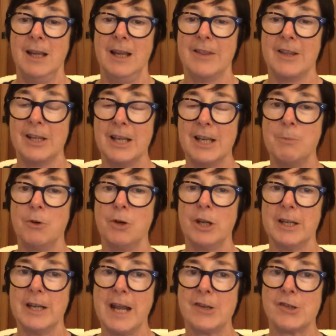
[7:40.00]
the Liberal
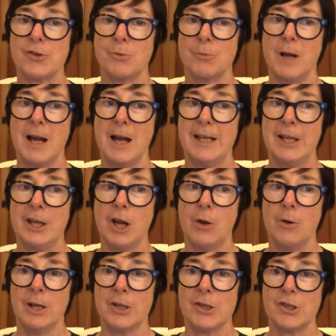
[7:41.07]
and National Party
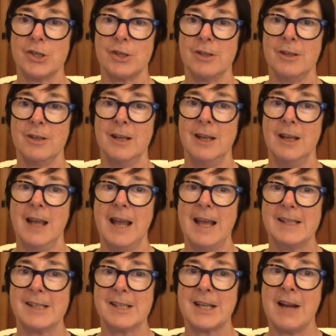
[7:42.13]
coalition
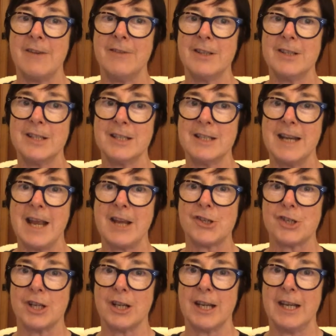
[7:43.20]
has governed
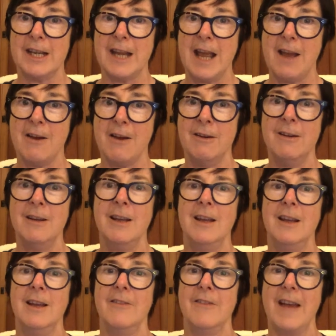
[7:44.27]
nationally now
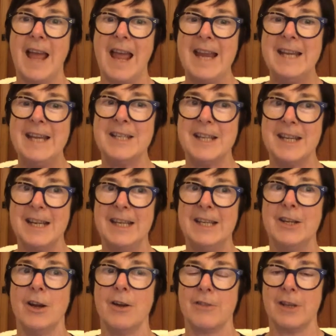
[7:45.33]
for
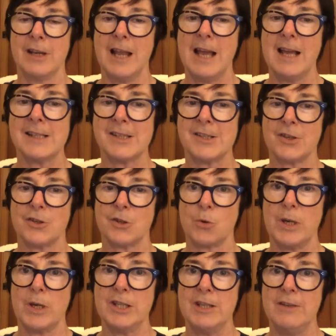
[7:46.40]
18 of the last
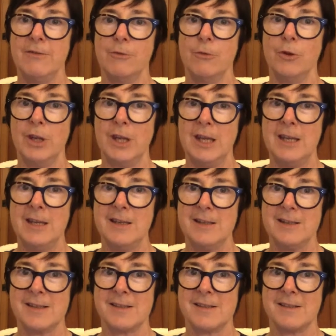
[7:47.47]
24
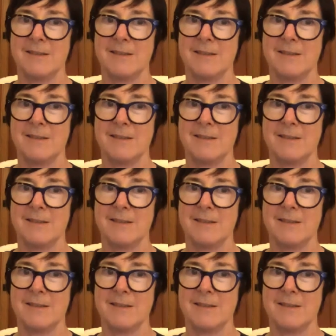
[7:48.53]
years.